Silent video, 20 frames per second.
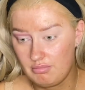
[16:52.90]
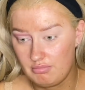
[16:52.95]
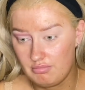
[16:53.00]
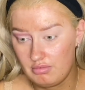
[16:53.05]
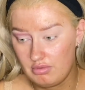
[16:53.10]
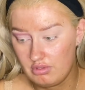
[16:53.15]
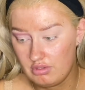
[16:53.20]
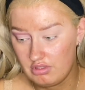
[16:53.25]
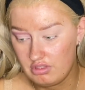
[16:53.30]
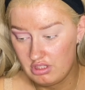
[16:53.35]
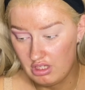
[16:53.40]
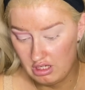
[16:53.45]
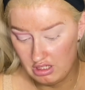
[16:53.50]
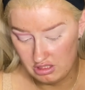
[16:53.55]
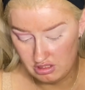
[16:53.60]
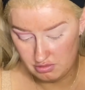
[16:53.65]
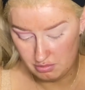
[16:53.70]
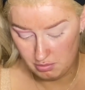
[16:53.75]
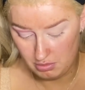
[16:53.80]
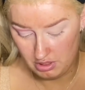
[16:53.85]
setting
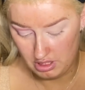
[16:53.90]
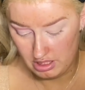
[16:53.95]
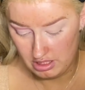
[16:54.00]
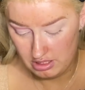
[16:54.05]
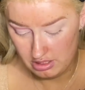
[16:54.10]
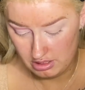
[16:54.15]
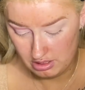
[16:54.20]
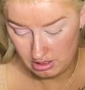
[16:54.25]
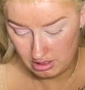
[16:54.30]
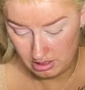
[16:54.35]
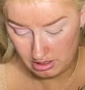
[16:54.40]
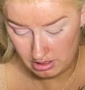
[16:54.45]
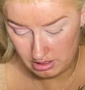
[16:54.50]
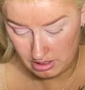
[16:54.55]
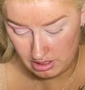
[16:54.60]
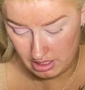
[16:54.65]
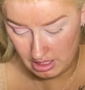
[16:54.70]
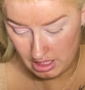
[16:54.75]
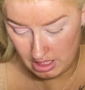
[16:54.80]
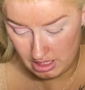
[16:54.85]
spray and
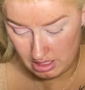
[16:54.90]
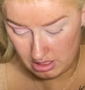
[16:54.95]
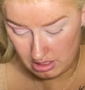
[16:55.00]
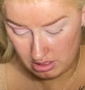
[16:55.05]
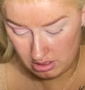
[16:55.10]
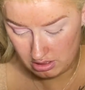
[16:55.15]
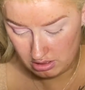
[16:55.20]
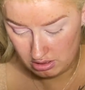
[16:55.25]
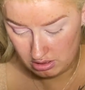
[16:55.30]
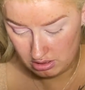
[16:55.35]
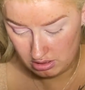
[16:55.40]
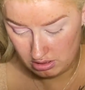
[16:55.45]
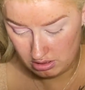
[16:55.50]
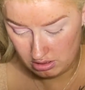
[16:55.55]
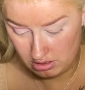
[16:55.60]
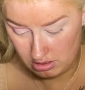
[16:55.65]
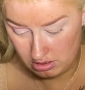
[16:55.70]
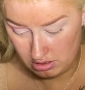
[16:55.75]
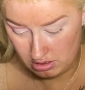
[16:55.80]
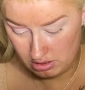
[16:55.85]
then
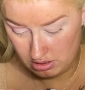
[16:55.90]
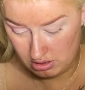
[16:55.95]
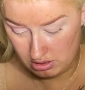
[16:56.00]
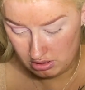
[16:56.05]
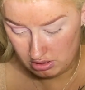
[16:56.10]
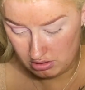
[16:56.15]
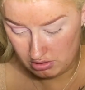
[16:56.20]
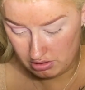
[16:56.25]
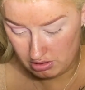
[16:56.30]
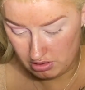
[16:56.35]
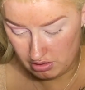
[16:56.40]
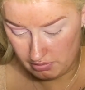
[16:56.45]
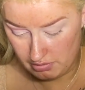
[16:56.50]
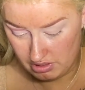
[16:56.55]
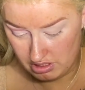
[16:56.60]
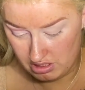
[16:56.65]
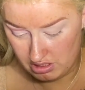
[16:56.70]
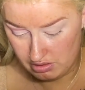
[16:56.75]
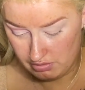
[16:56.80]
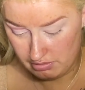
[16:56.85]
go
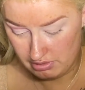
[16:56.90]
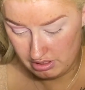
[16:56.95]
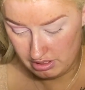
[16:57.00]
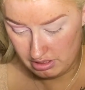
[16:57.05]
into it.